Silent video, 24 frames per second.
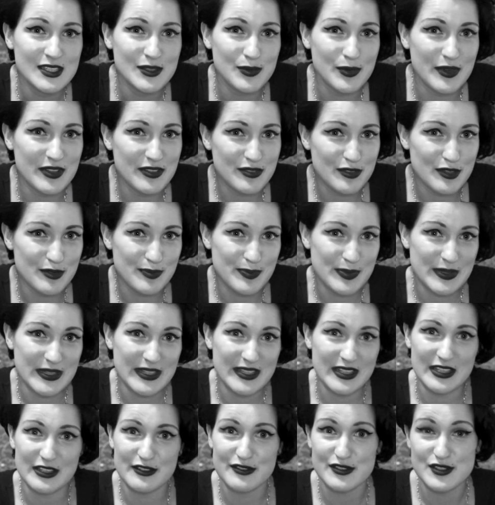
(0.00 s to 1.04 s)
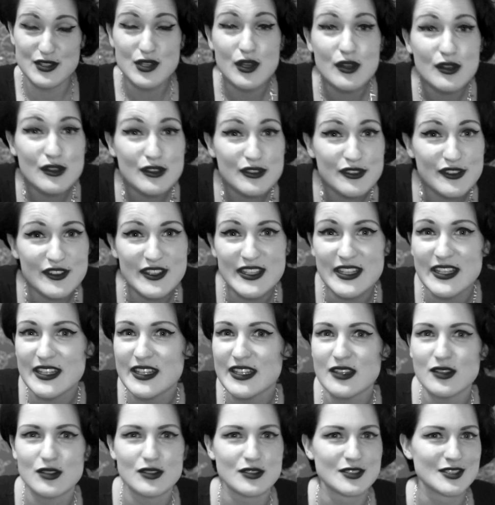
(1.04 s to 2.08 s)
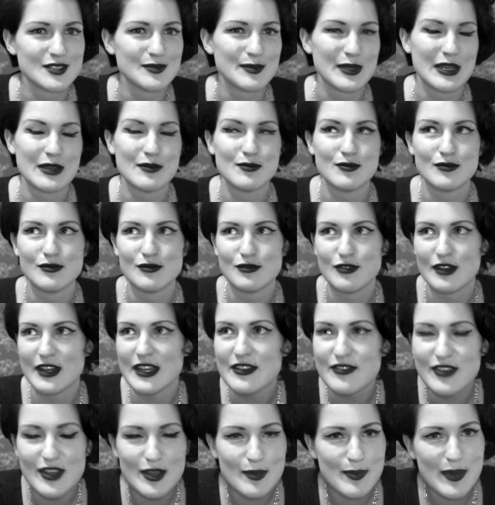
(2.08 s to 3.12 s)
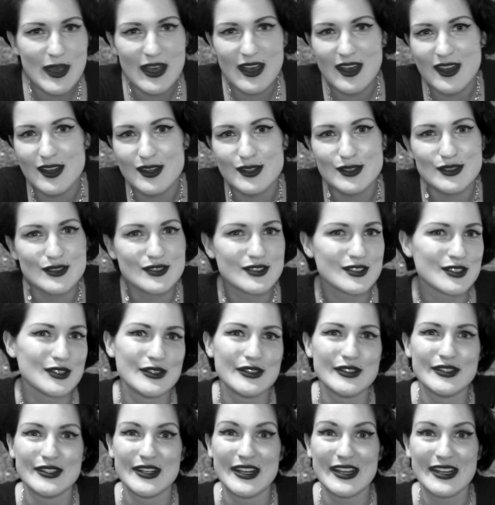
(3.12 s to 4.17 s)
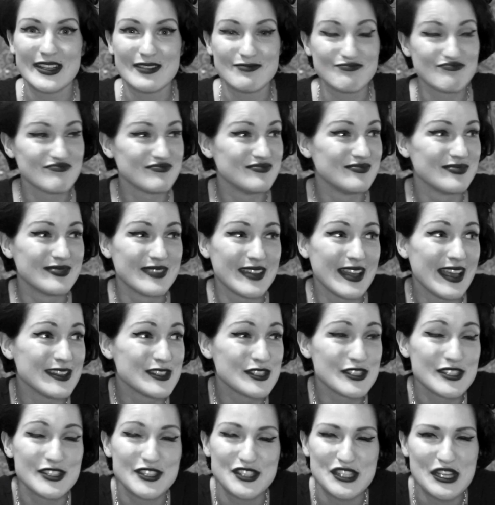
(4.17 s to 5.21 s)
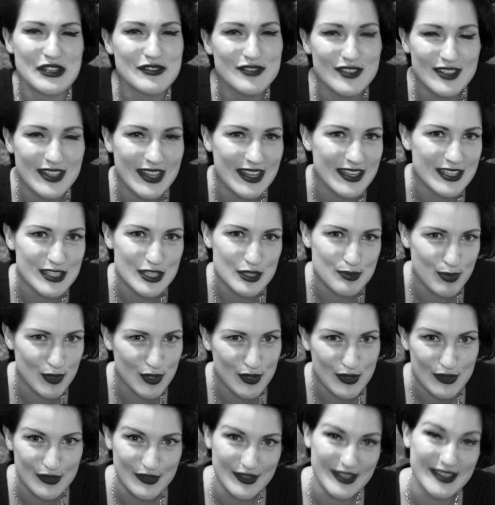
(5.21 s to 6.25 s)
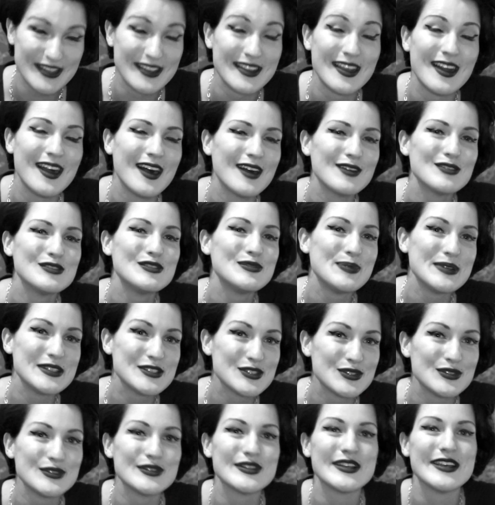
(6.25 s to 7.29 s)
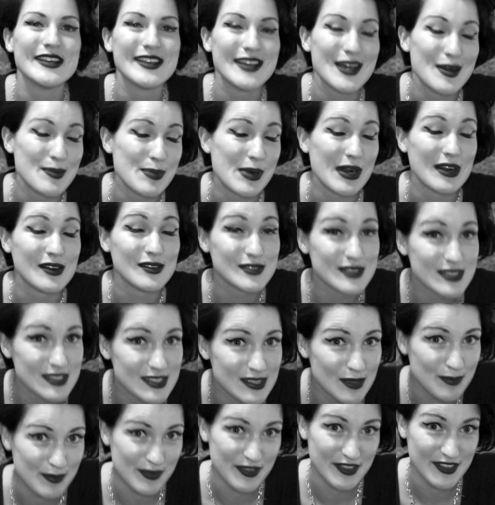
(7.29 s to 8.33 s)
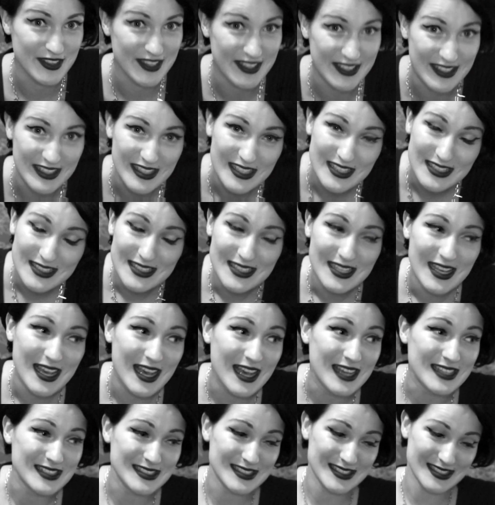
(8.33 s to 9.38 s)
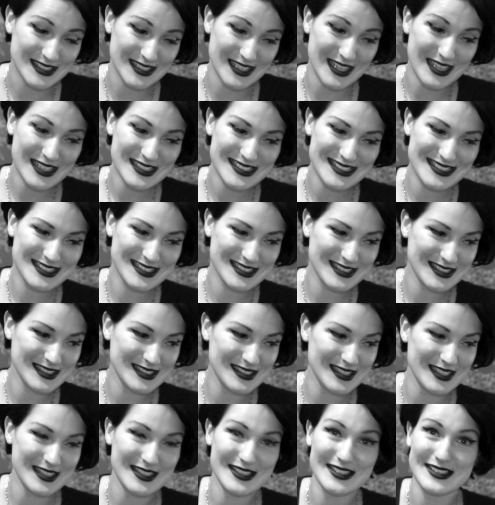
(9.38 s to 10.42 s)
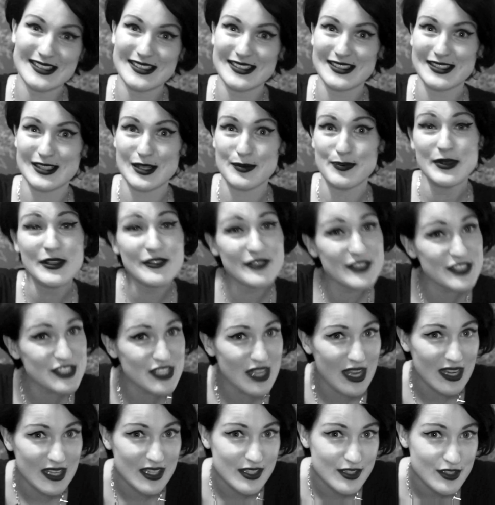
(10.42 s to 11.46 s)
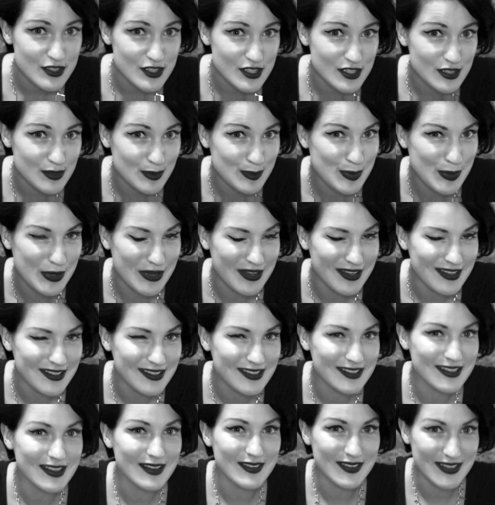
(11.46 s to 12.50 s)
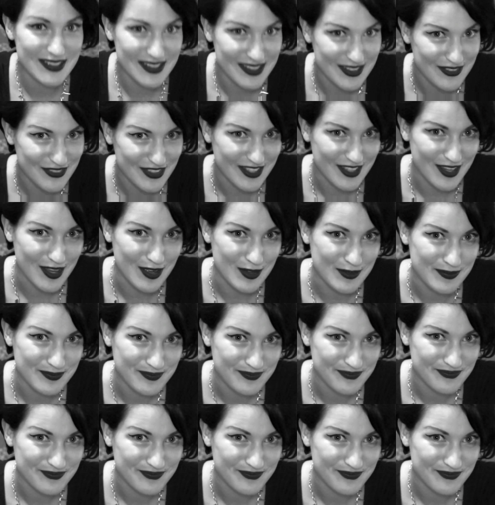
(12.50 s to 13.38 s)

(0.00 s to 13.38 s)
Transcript: whether it be photography or something I'm raving about or uh, just general exploring. I will be talking about something and that is a bit of a challenge but I'm going to give it a go.